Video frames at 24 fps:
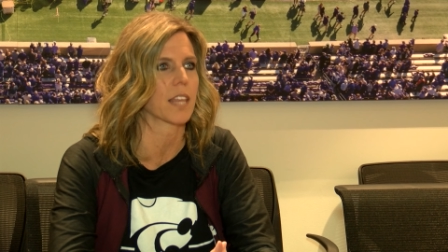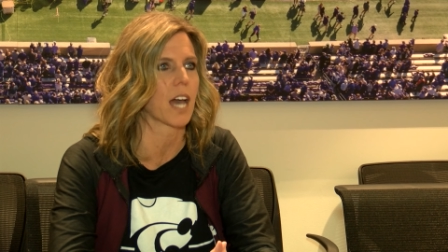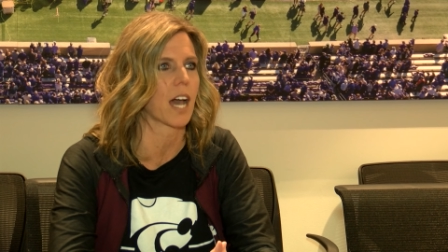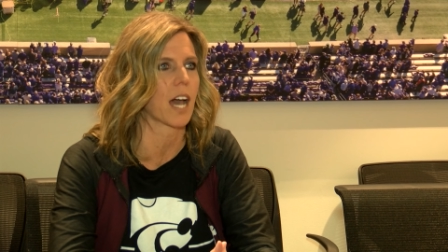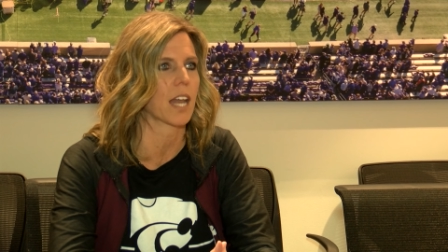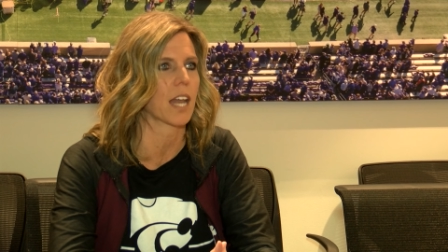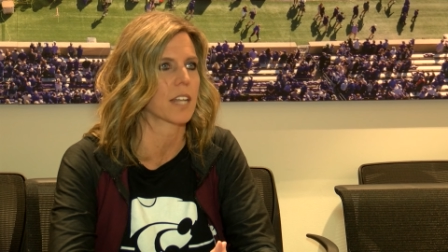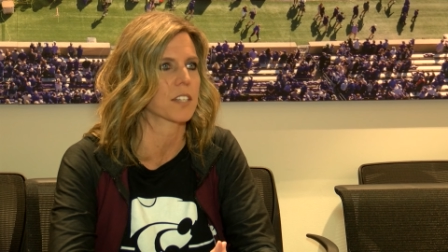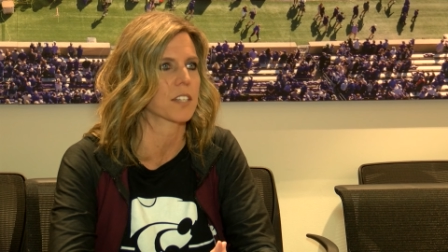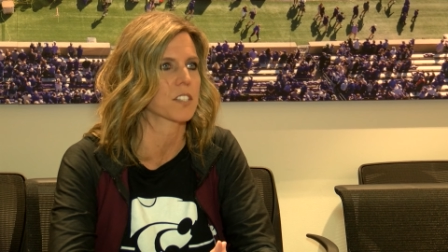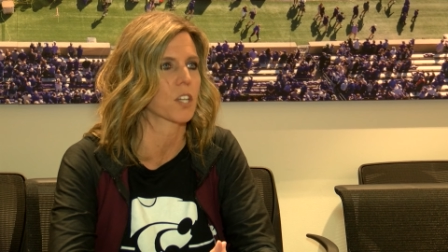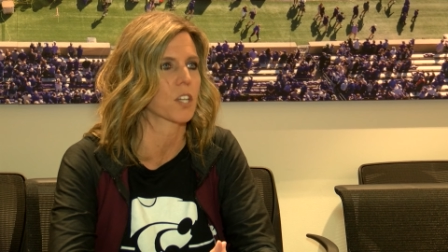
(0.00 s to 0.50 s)
that,
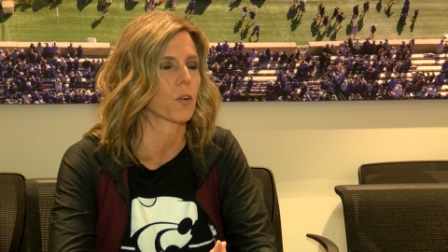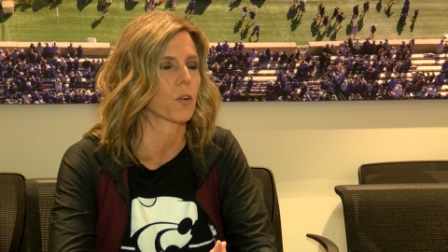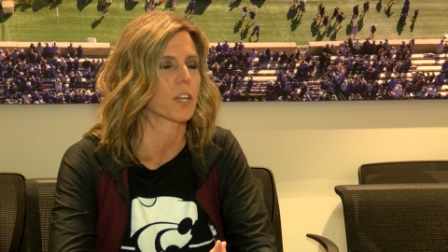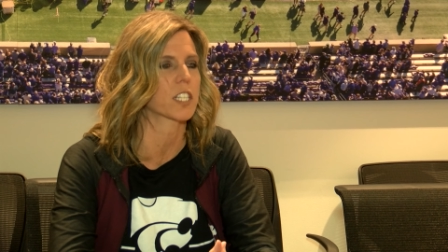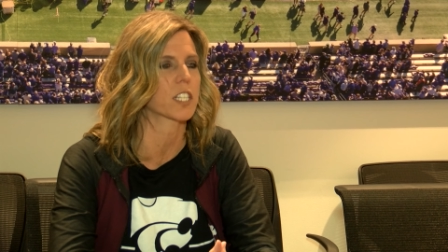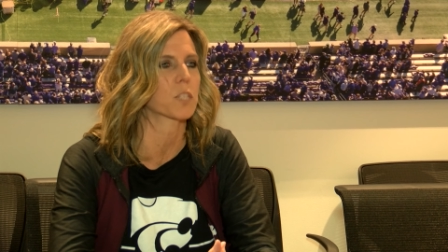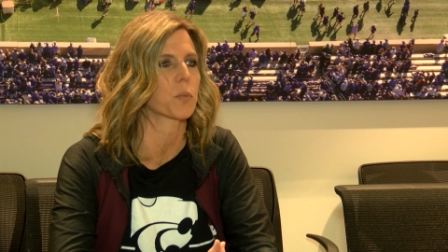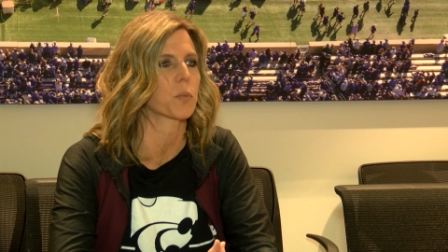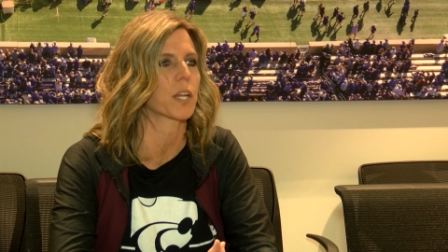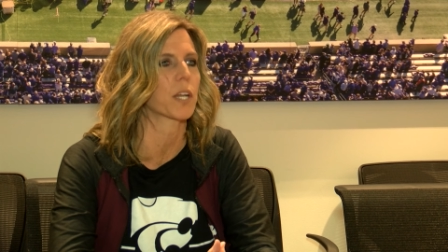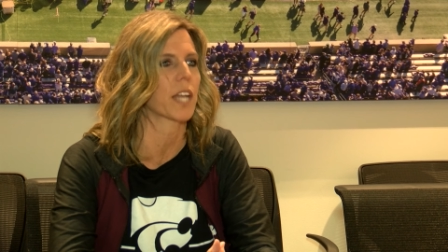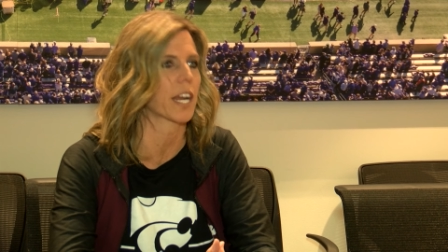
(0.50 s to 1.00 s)
and so
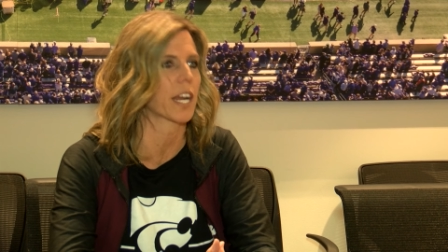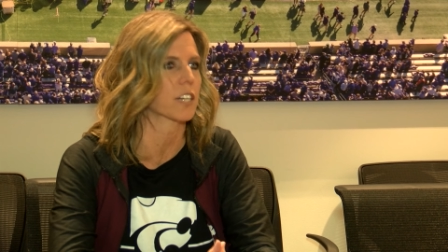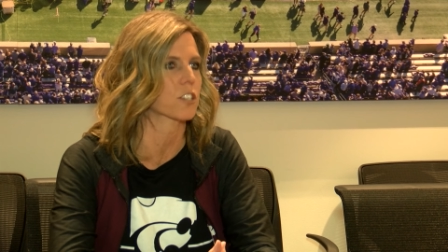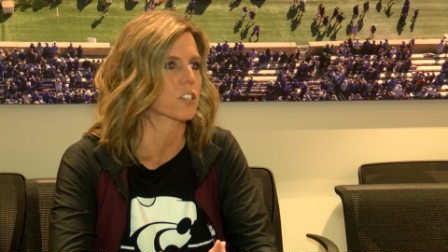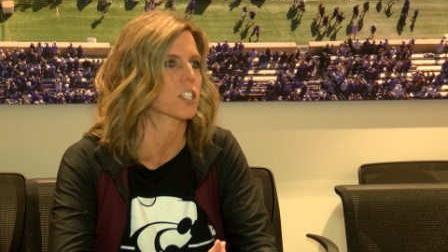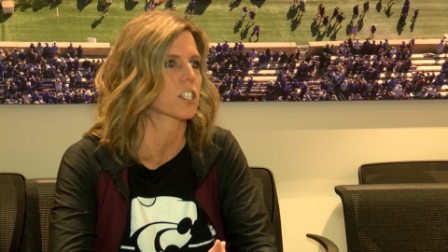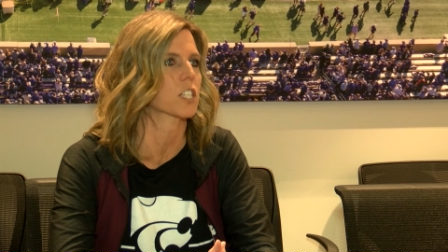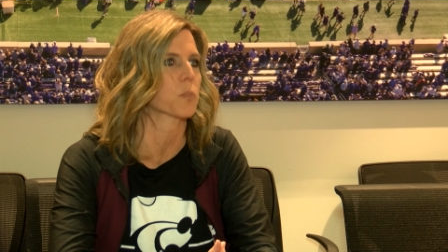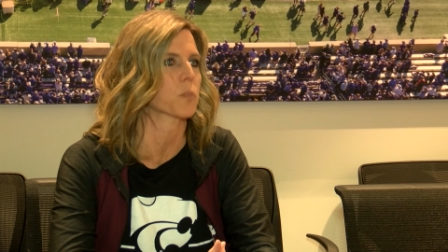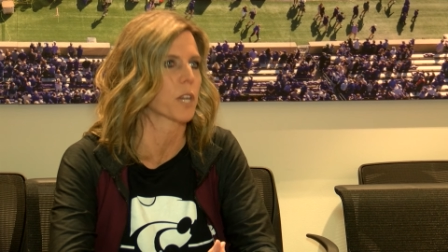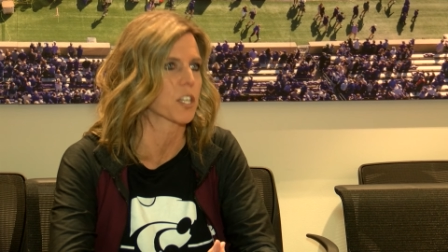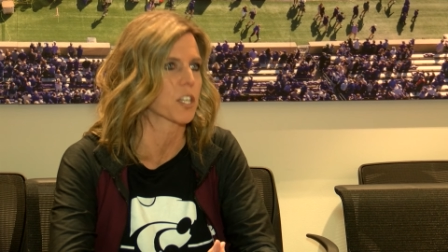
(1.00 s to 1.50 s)
it's been extra
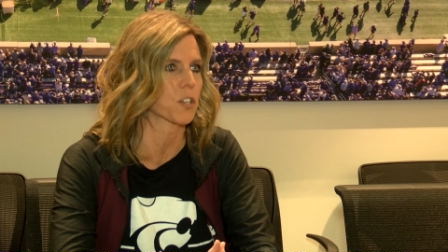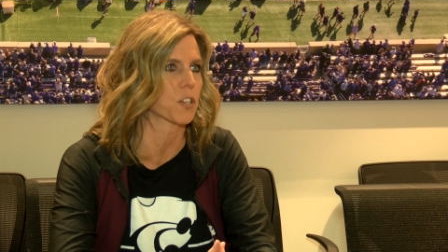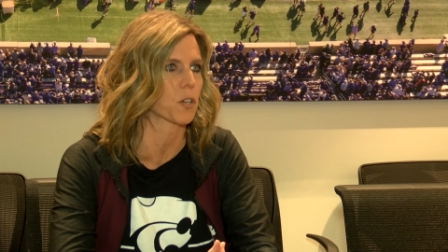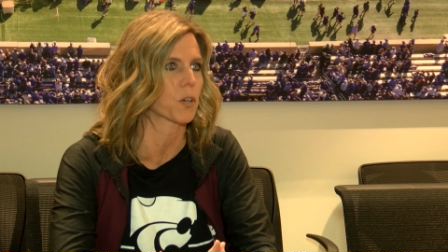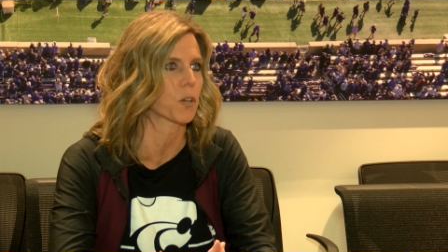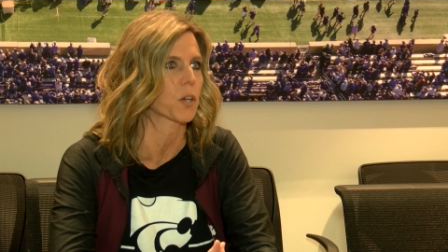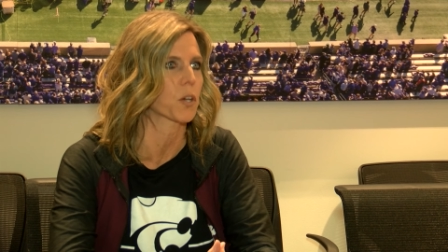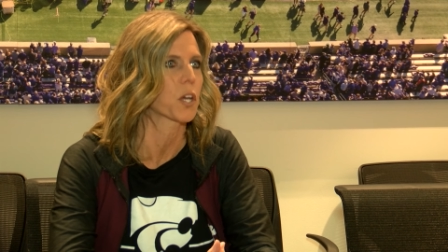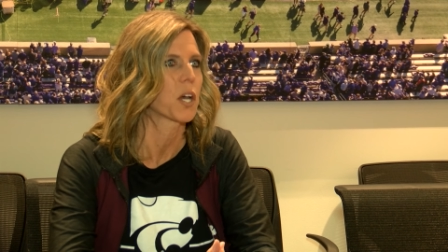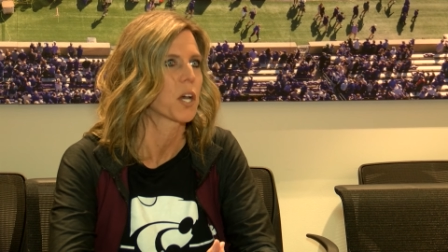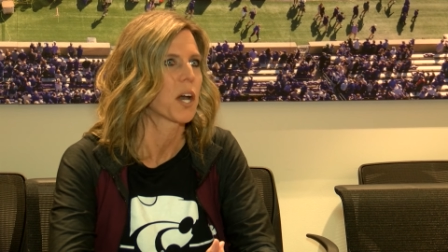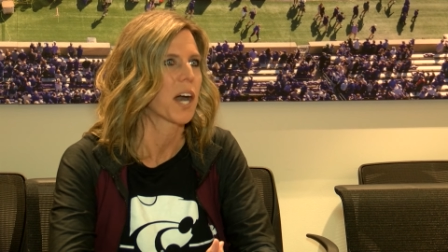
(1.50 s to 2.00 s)

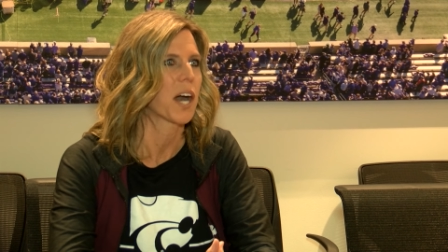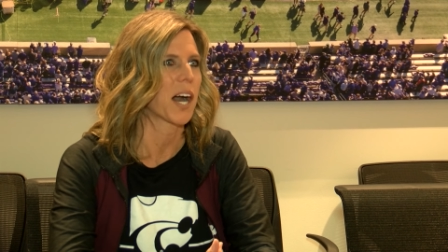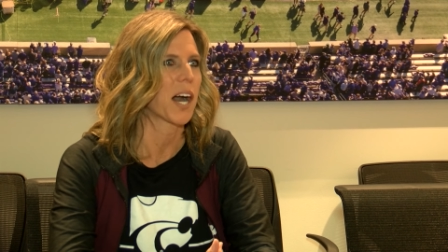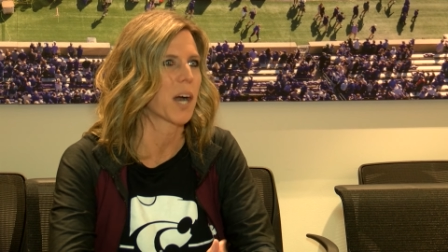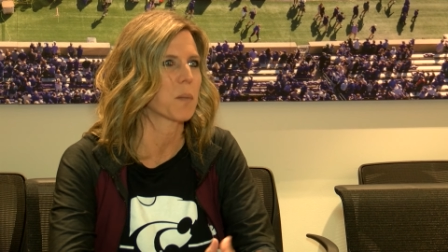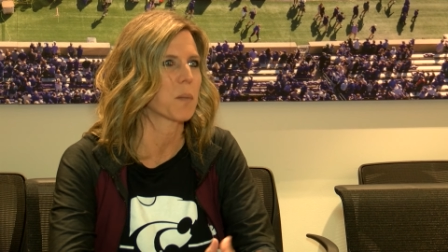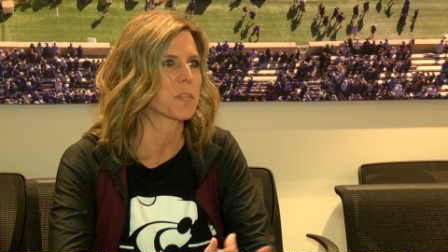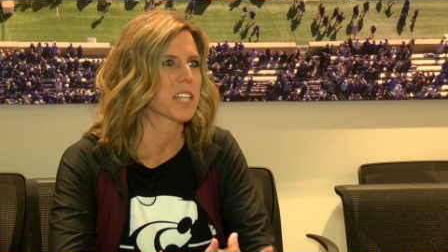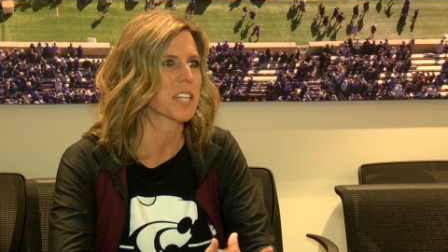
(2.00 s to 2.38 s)
special um,